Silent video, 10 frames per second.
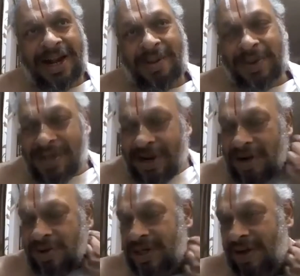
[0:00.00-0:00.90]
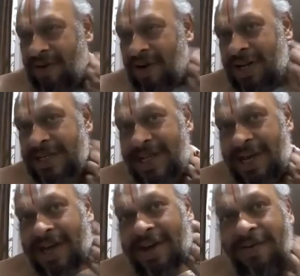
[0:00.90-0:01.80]
apachara to say
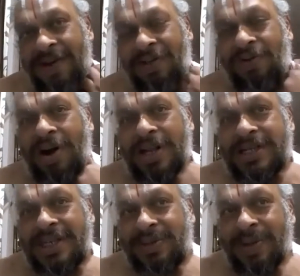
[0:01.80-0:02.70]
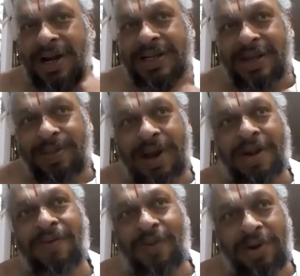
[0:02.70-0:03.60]
with what is this made? Is it made
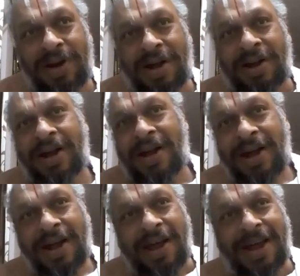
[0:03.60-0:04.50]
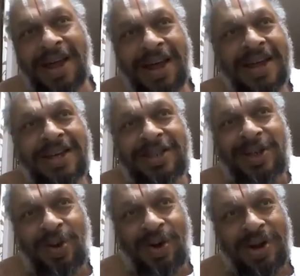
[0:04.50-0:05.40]
of wood or
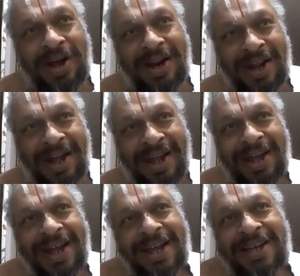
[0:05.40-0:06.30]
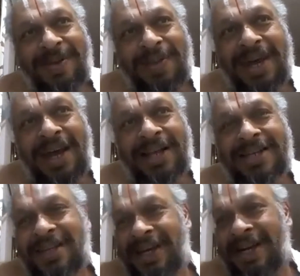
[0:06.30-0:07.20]
stone or something else?